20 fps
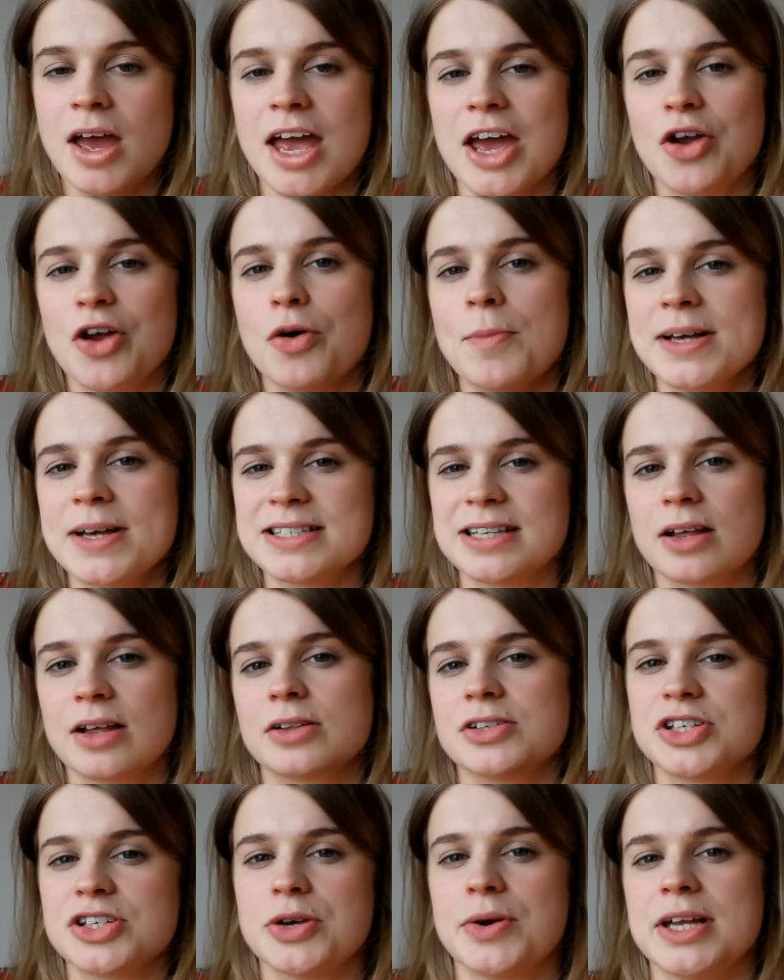It almost
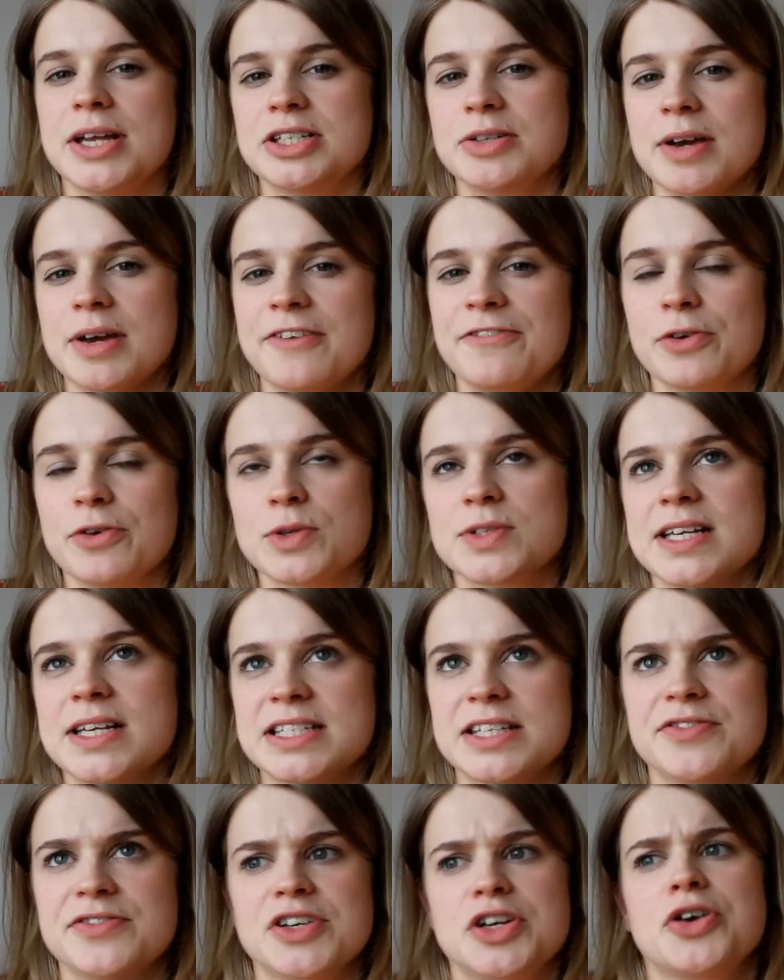lulls you into a false
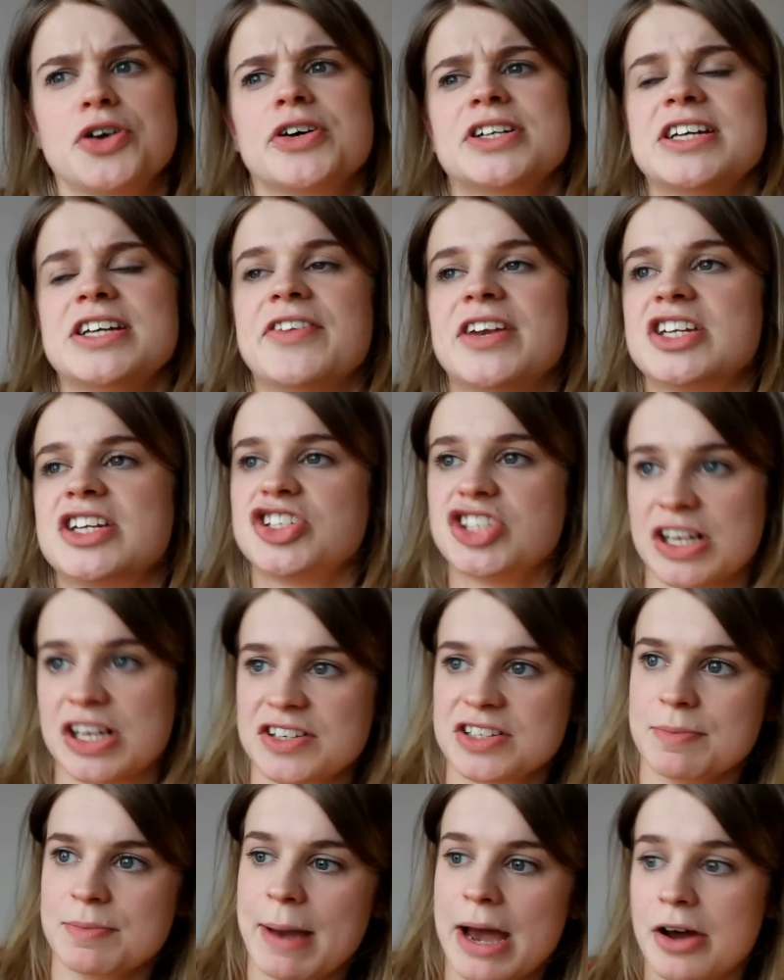sense of security that it's
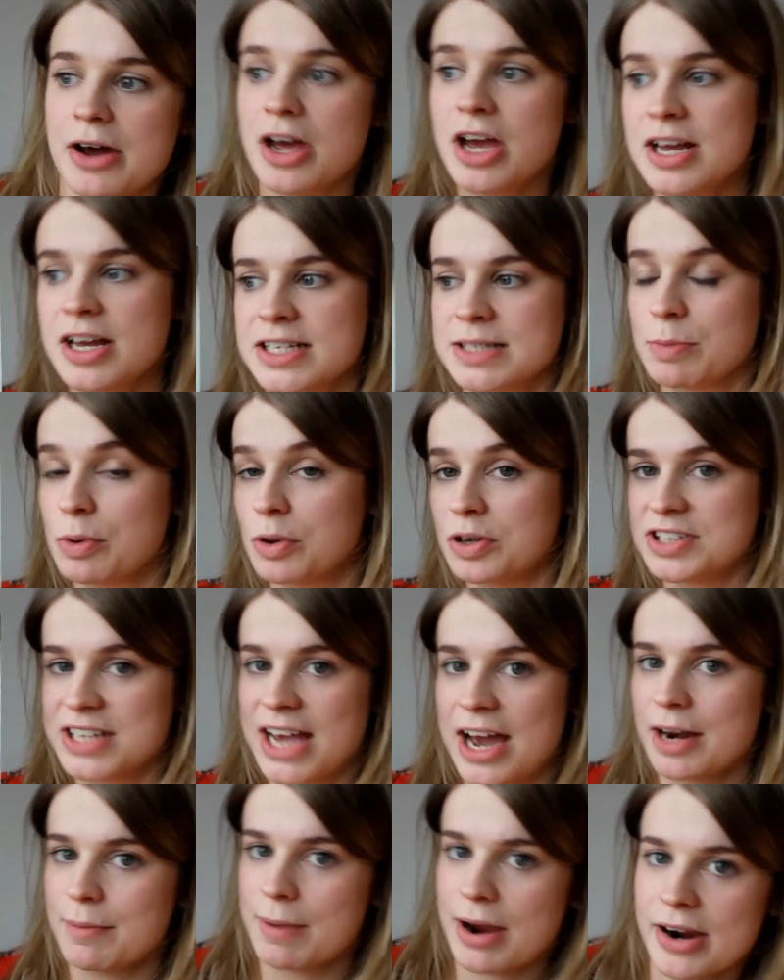just about small
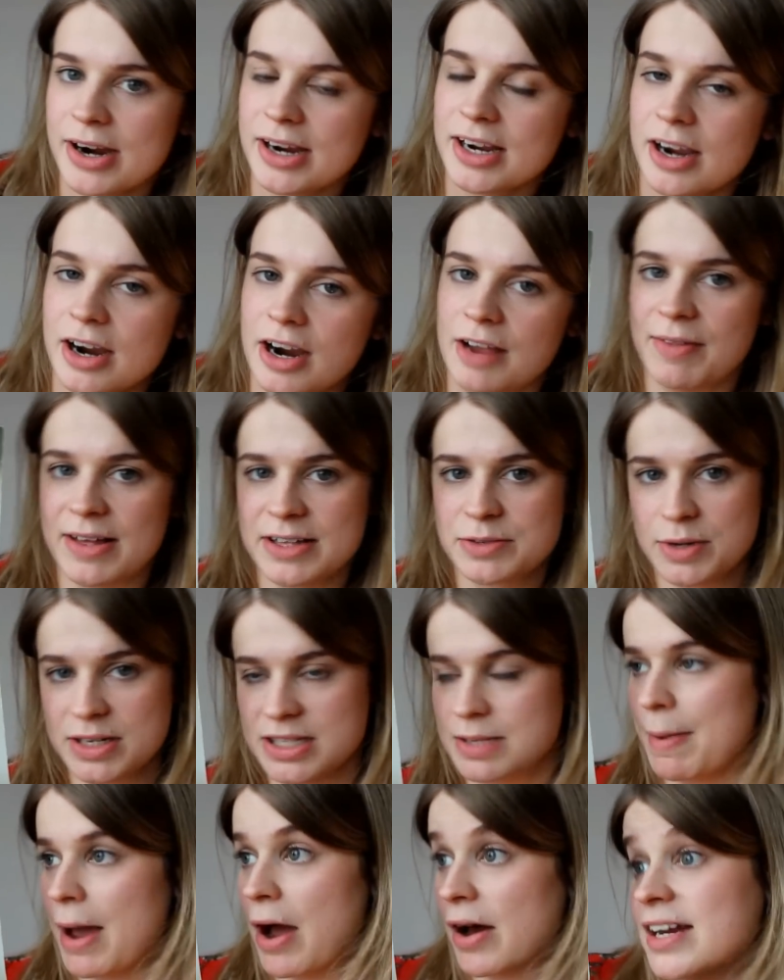town America, and that's what
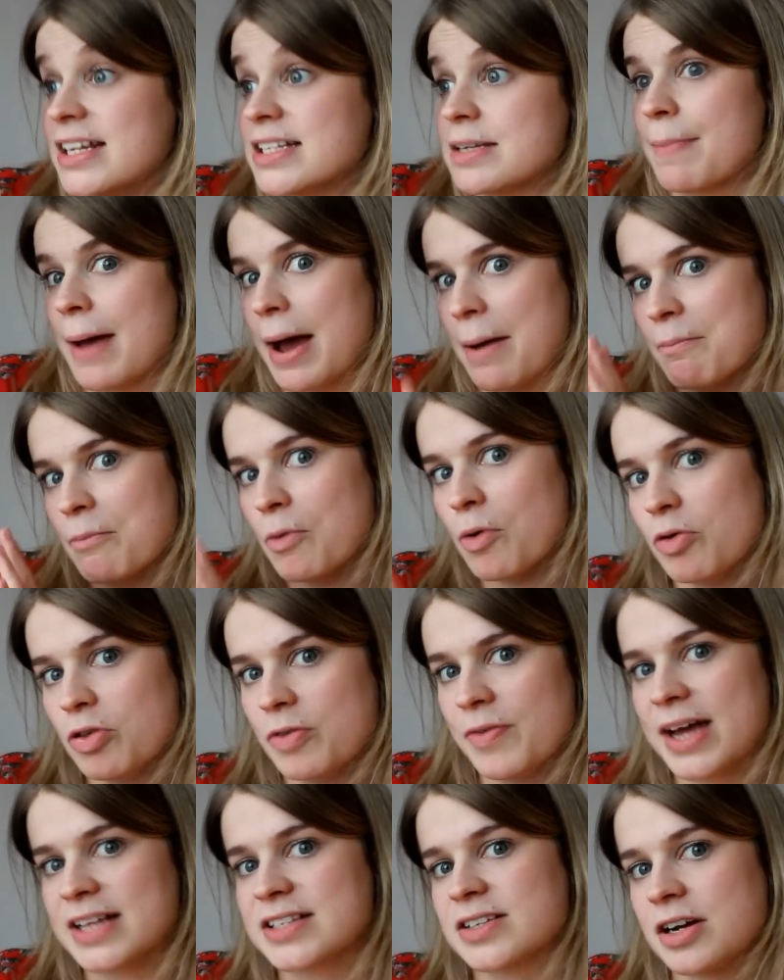it's about. And it's about more
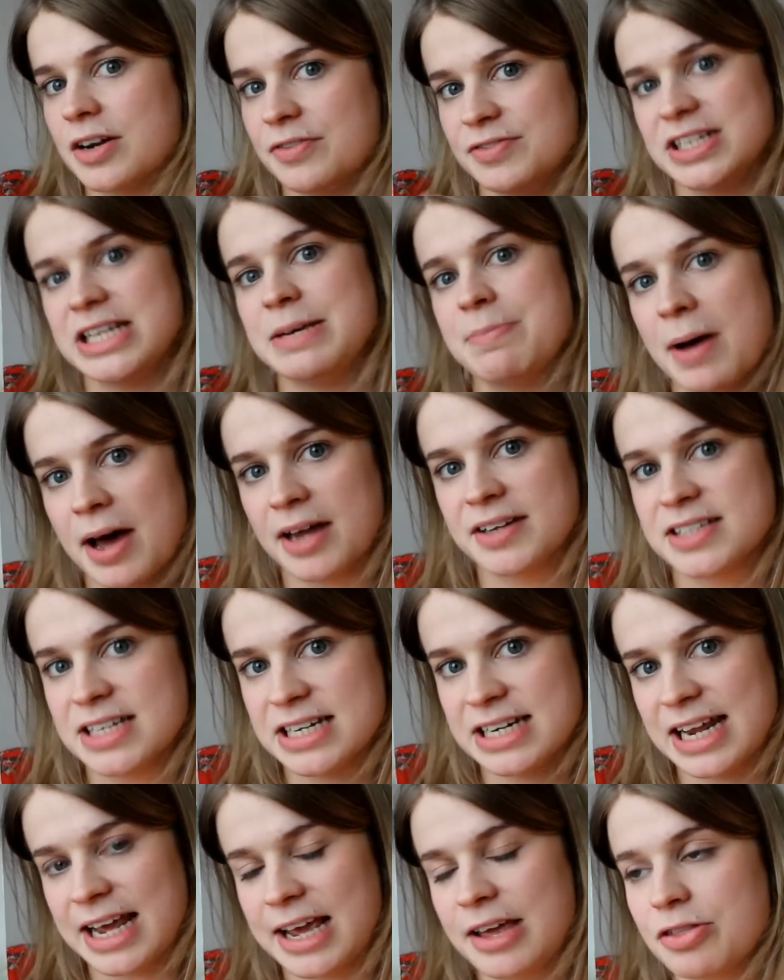than that. It's kind of deeper
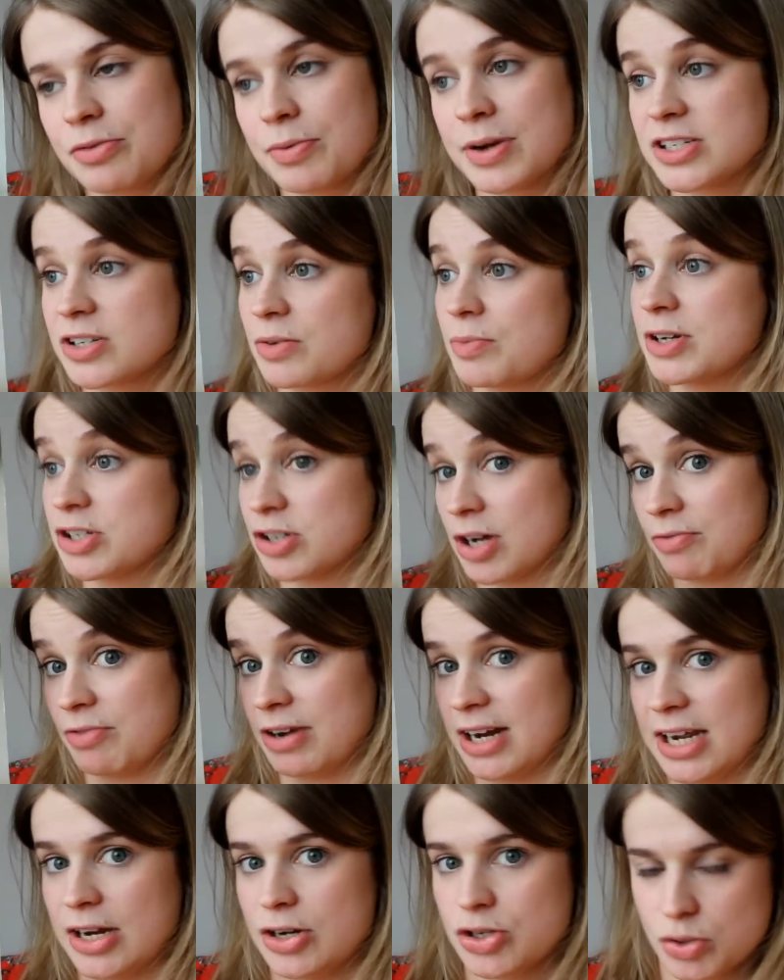underneath, which I
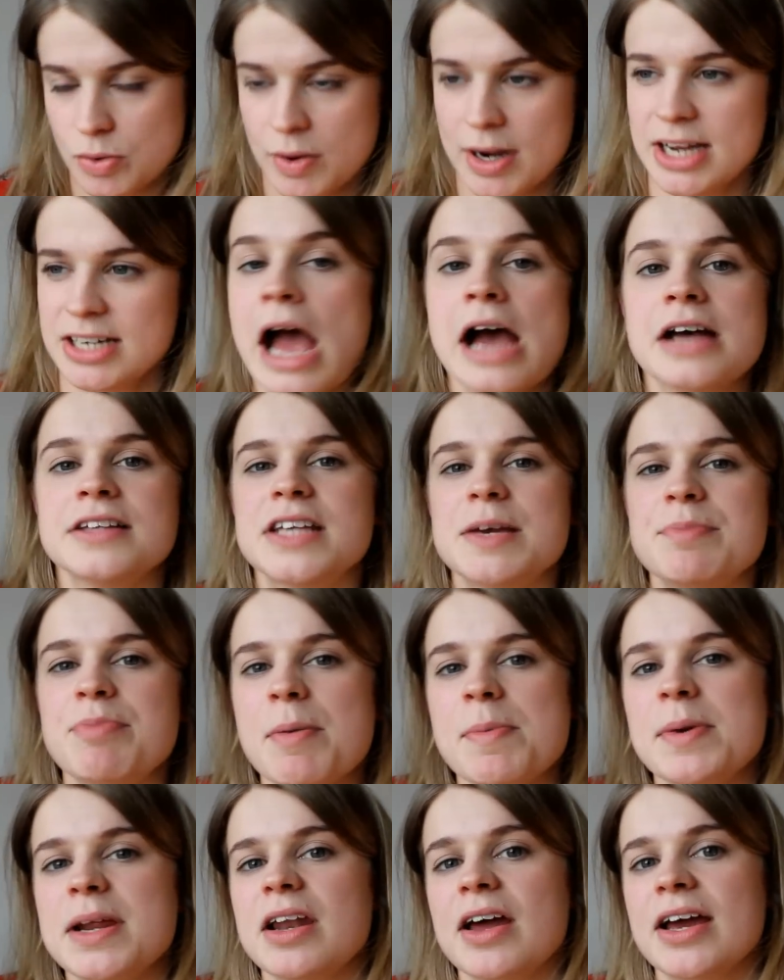really enjoyed. So
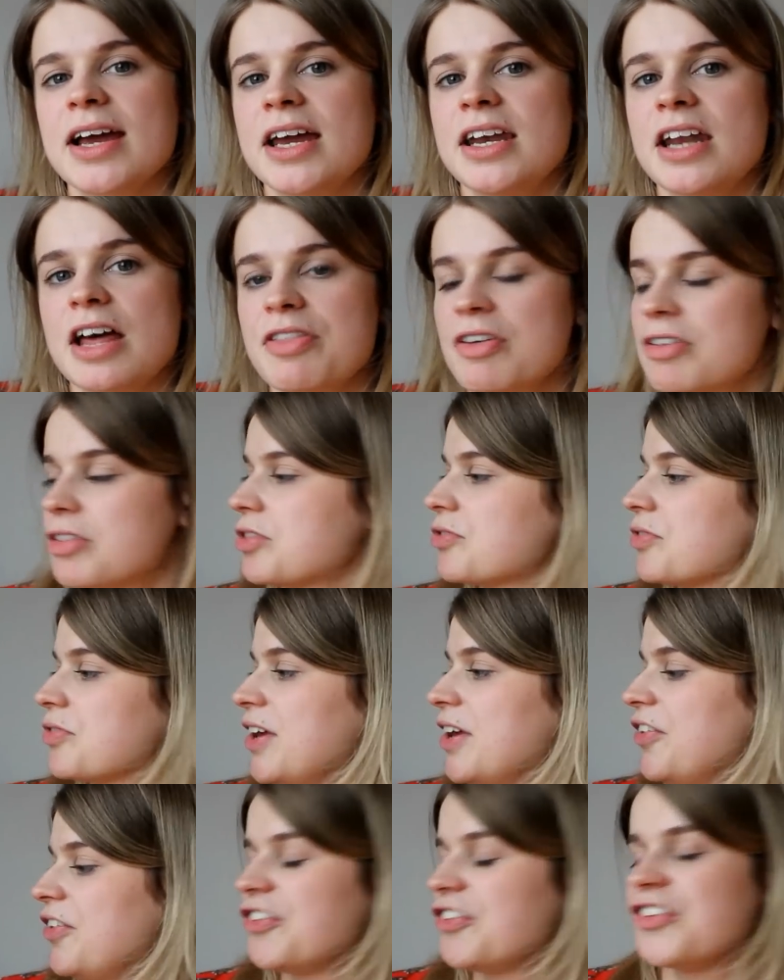probably like another
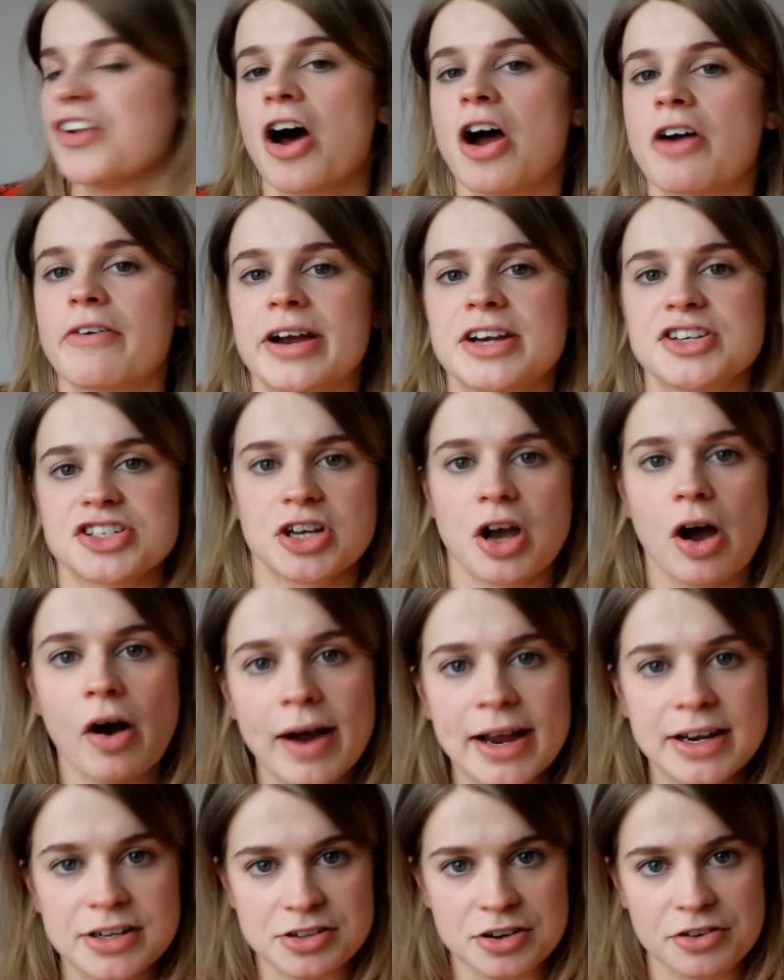3-star-ish
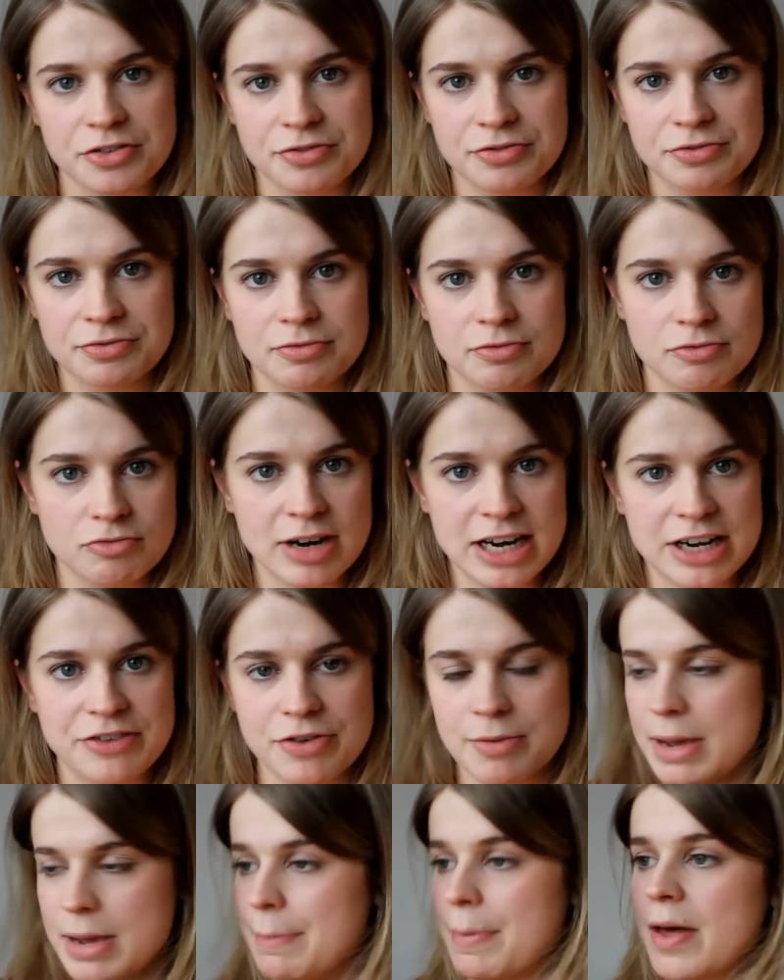kind of read
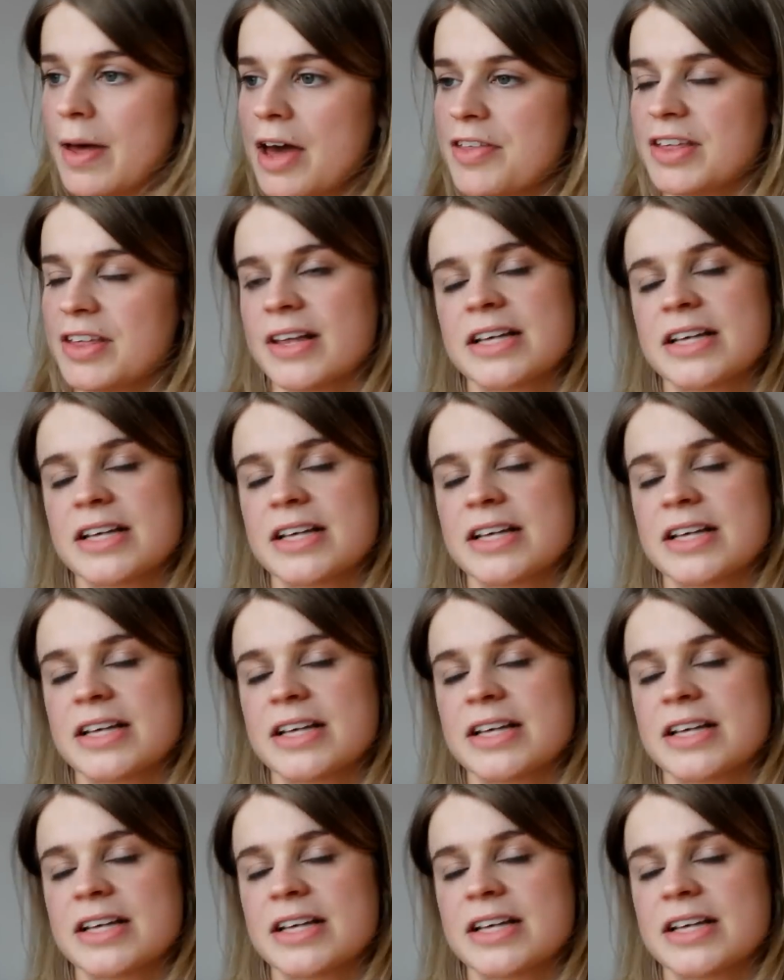for me, but I think